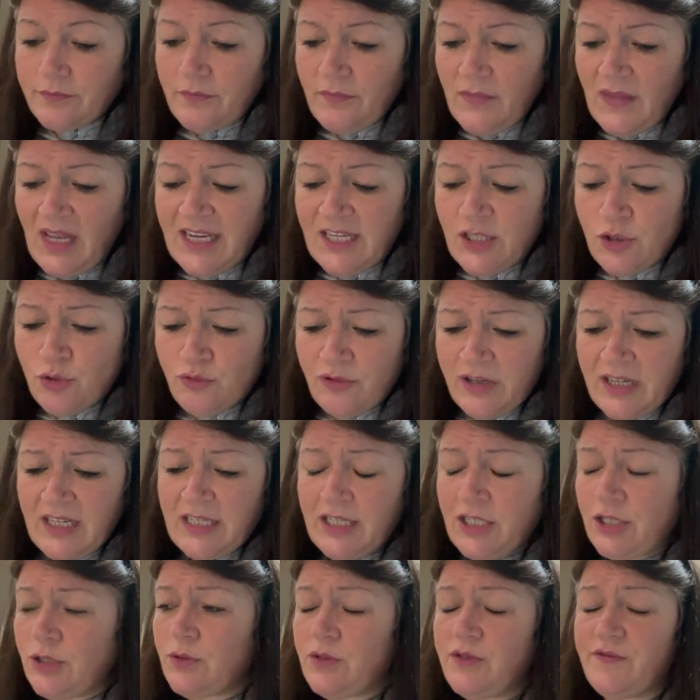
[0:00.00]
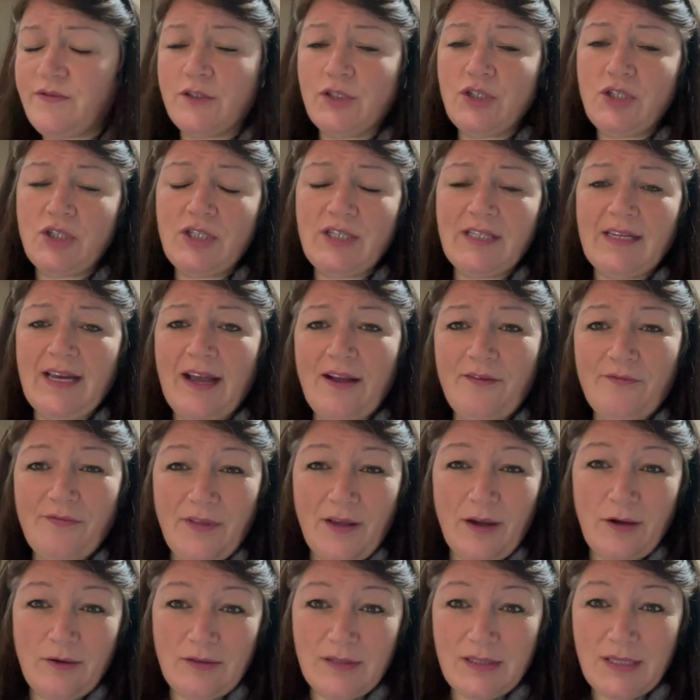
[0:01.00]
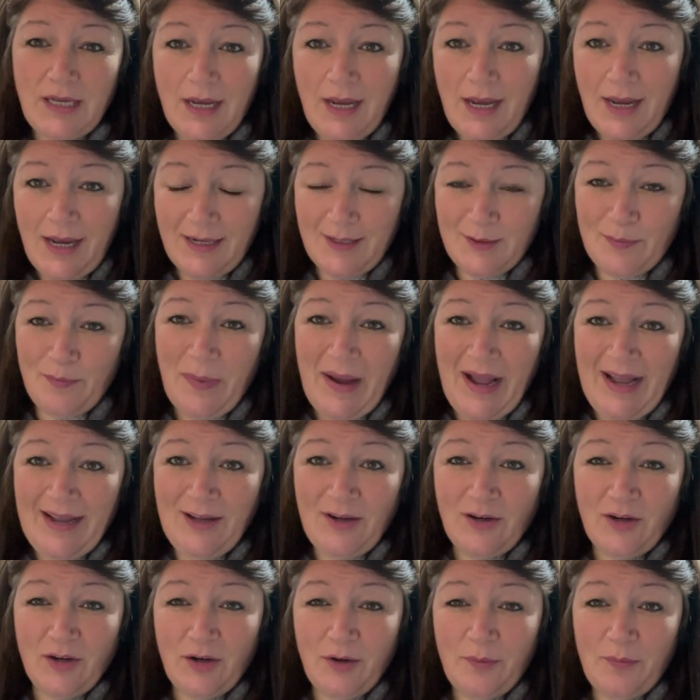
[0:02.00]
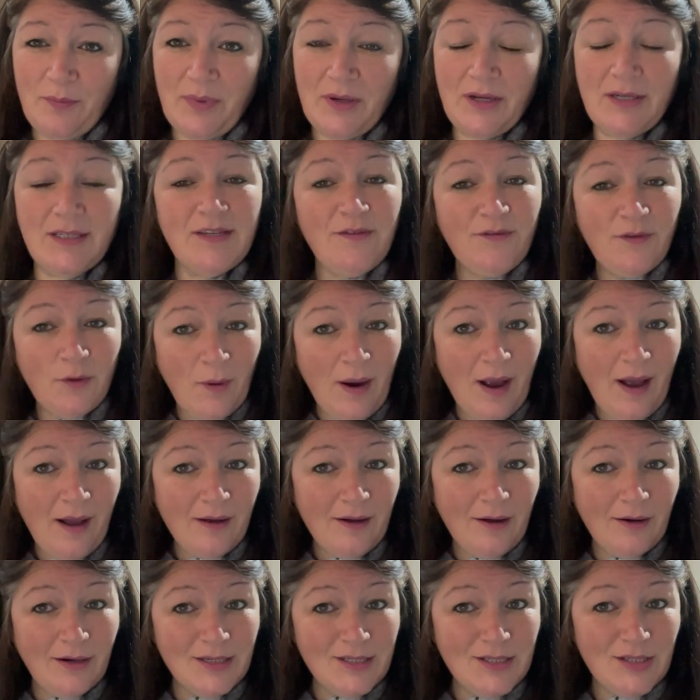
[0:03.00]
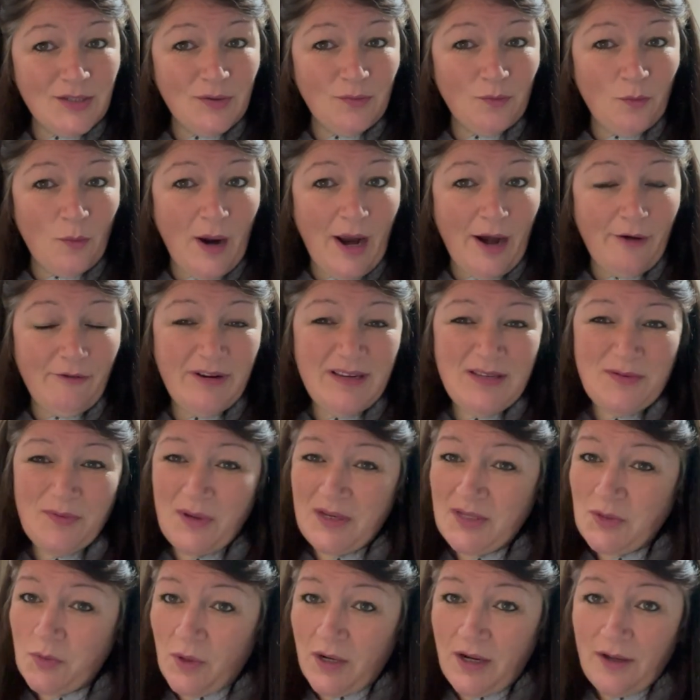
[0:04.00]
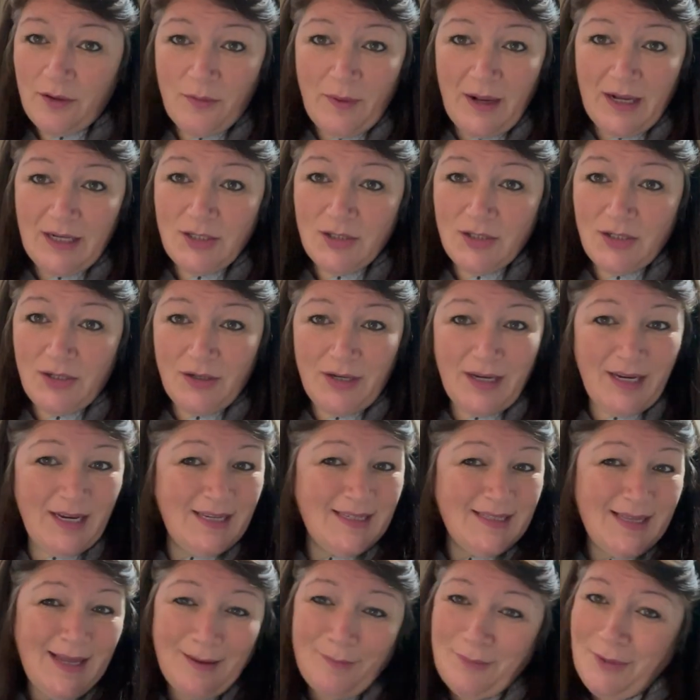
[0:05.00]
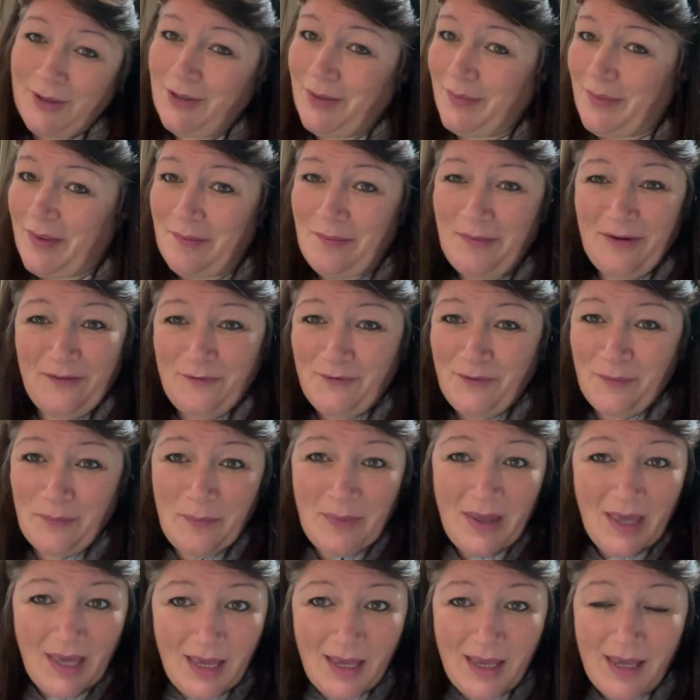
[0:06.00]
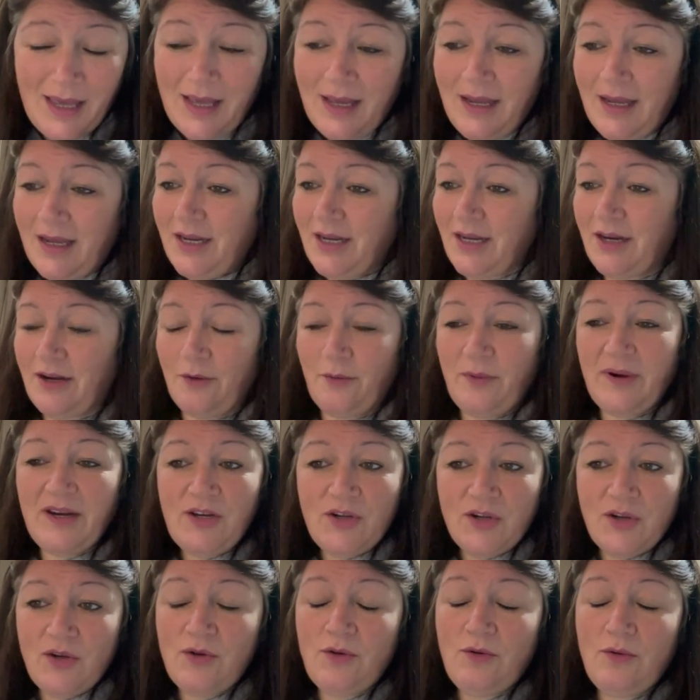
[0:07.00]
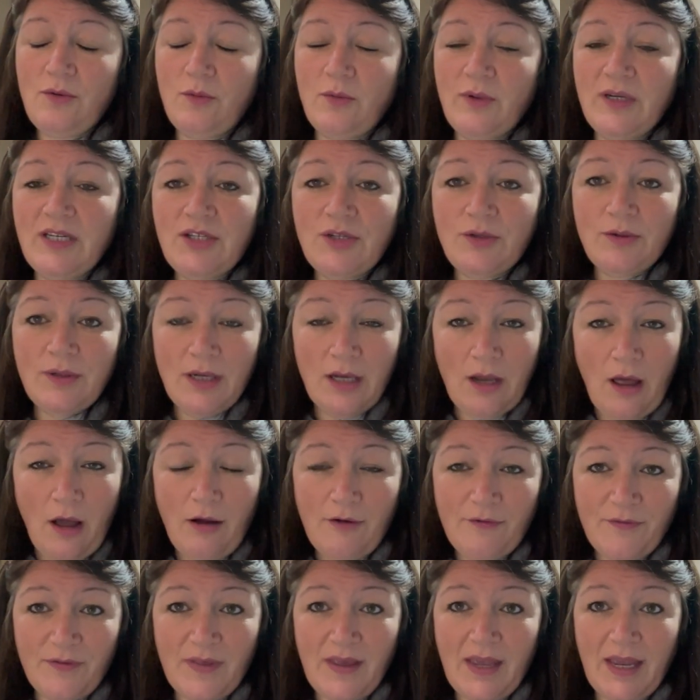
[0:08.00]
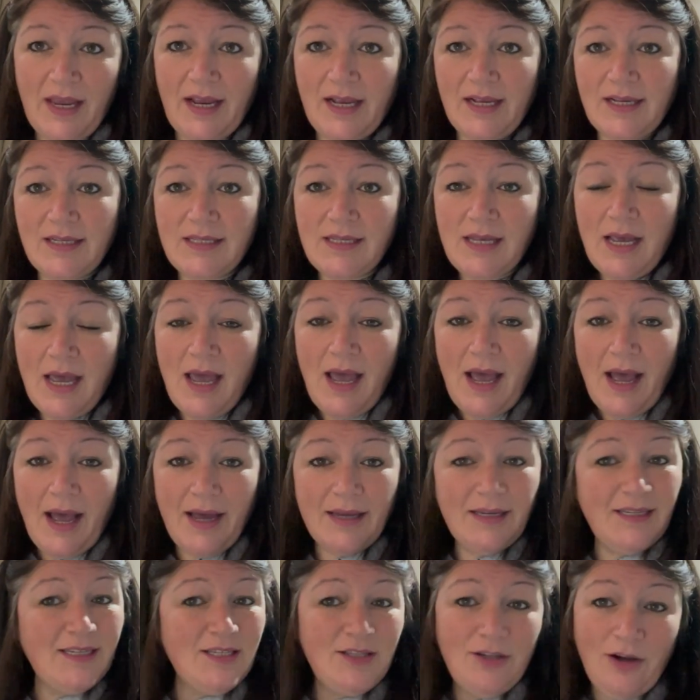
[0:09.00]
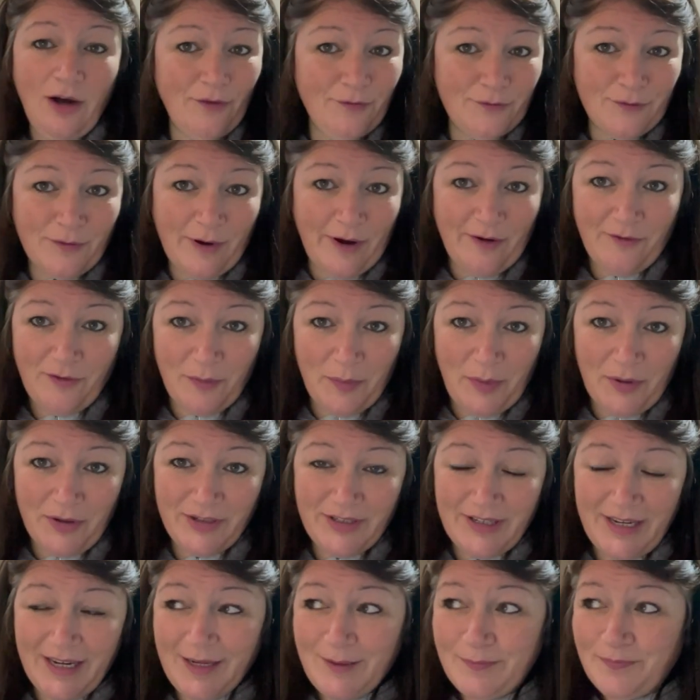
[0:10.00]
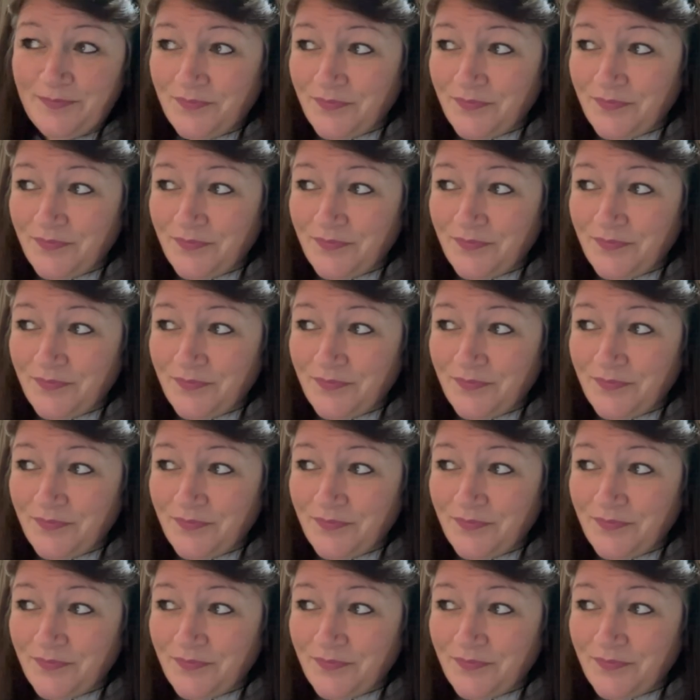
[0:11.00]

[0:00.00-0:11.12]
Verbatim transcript: It's really useful just to have those as backup, because if you are going somewhere, it's worthwhile just looking, is that going to be for me? You know, we do a lot of things and it's not for everybody.